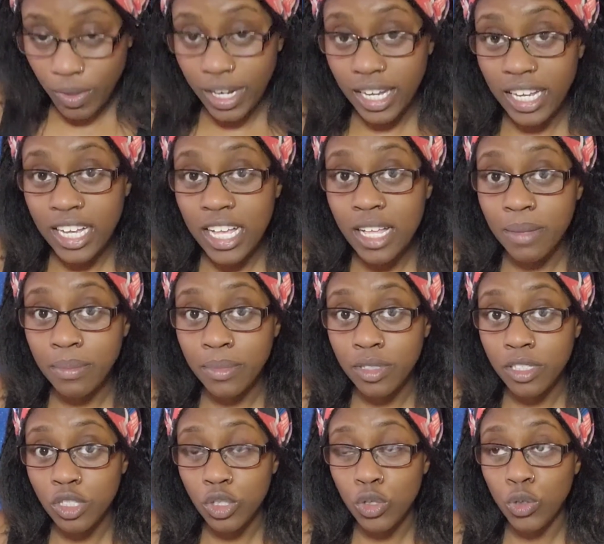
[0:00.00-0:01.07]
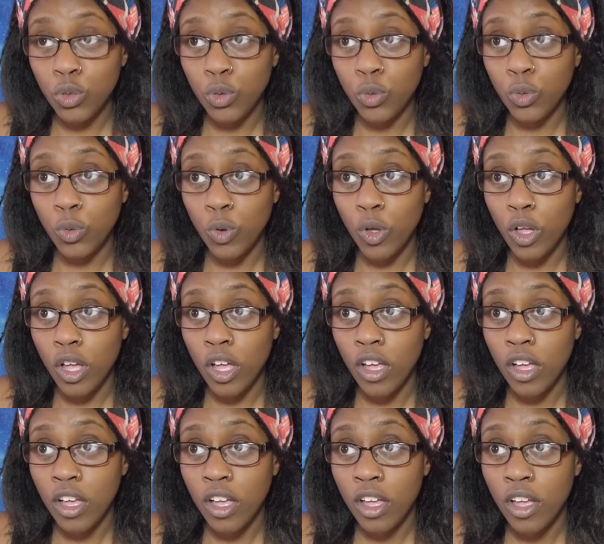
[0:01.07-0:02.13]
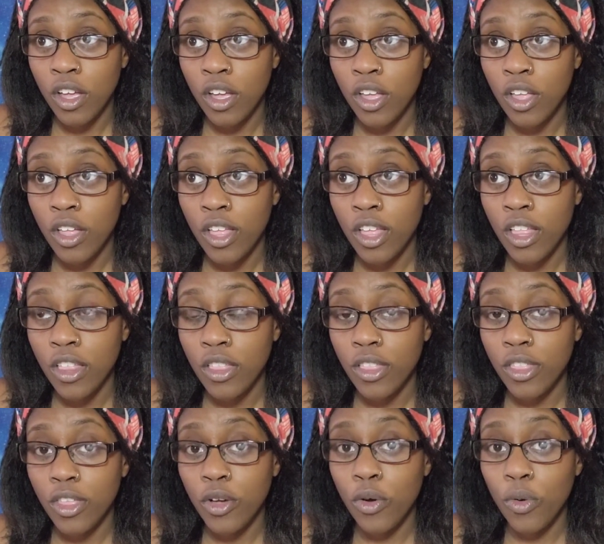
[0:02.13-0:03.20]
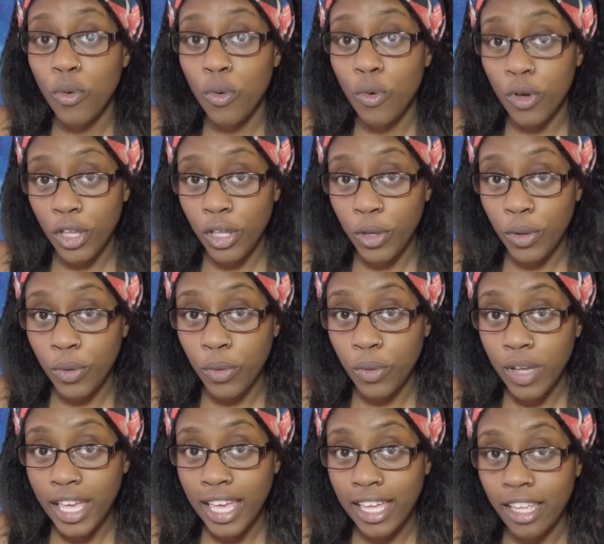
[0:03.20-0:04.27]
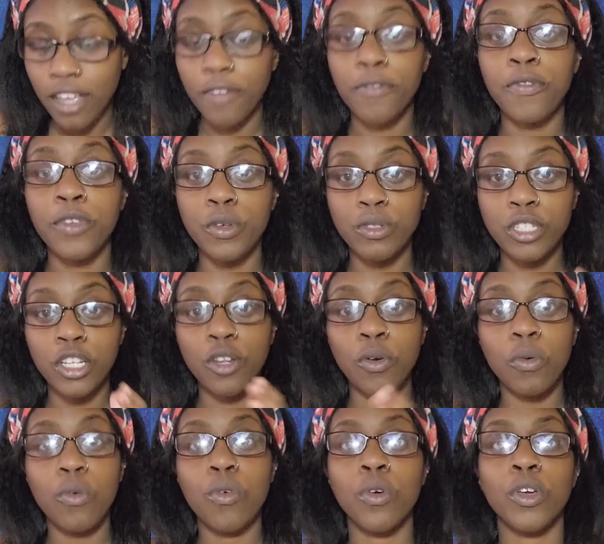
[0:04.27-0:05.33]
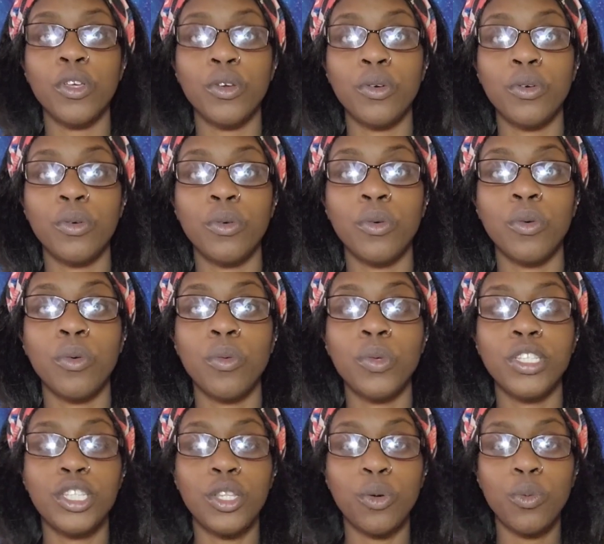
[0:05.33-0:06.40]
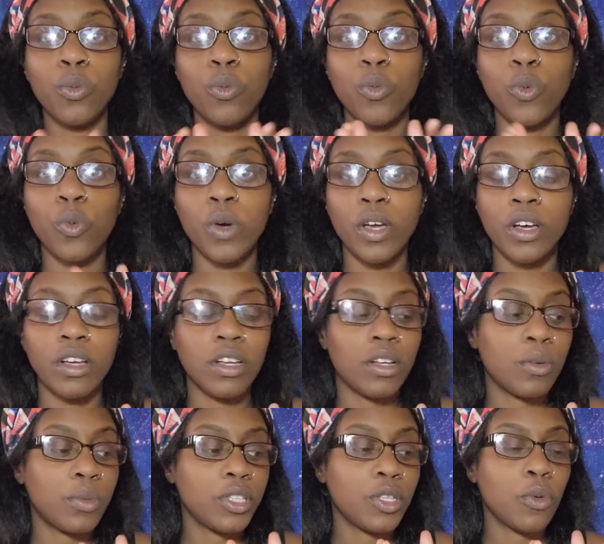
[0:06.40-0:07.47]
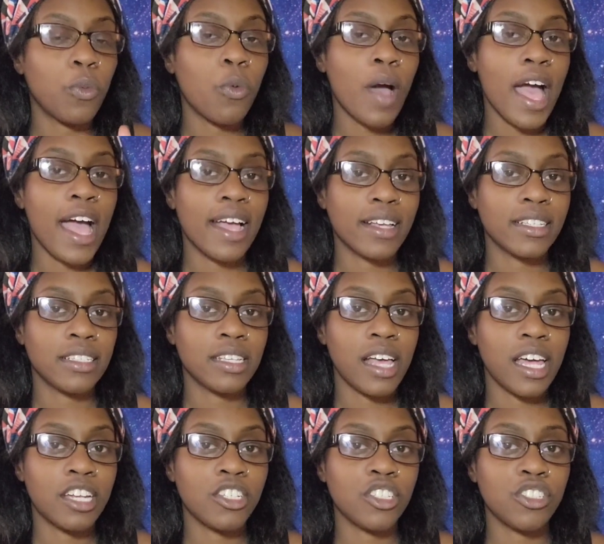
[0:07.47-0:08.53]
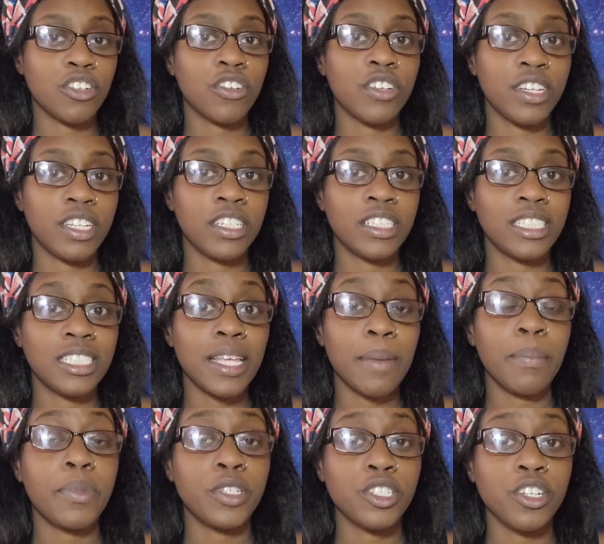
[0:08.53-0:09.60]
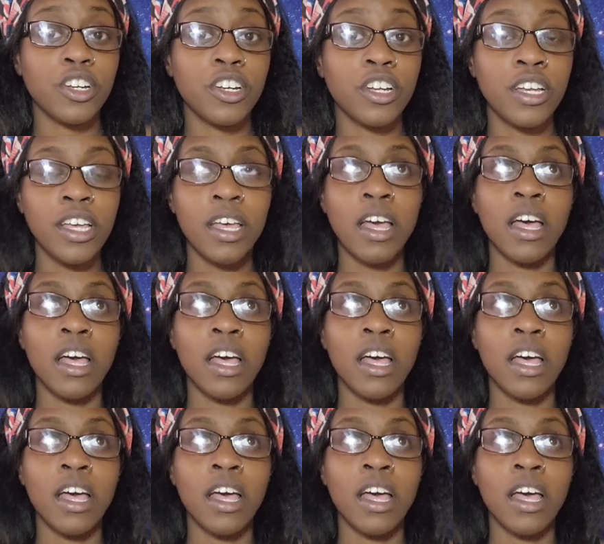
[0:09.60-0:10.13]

when it comes to the oil, and if using an oil with the uh, with the wax at a certain temperature,